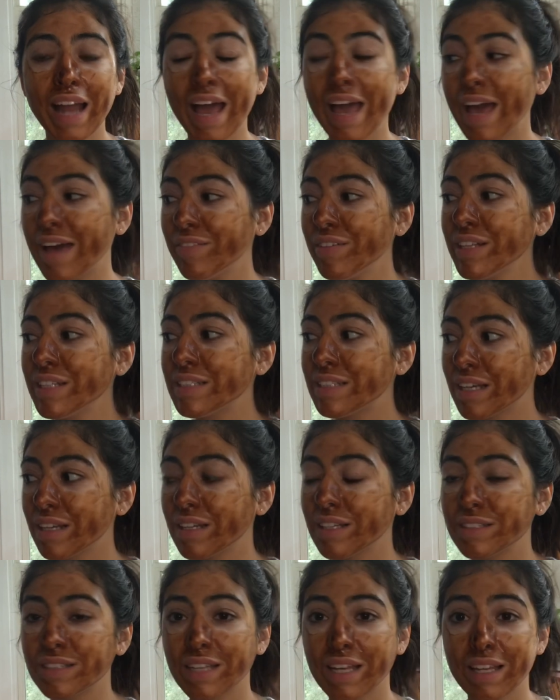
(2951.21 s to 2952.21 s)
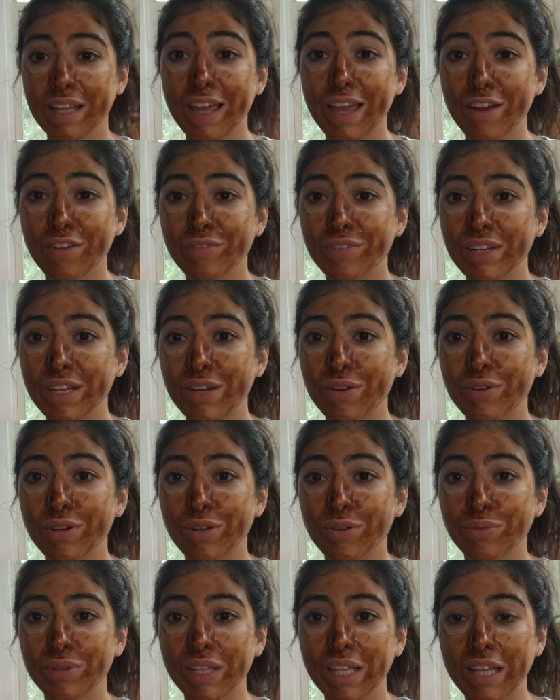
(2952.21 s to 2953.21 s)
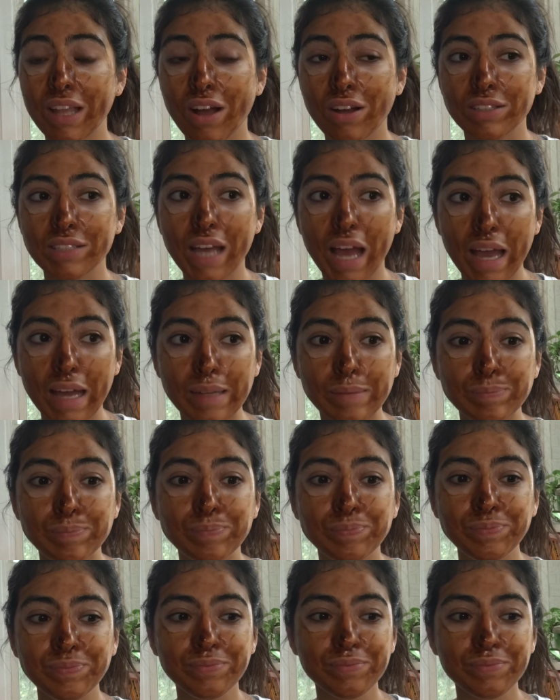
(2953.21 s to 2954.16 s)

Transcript: I haven't done a skincare video in a really long time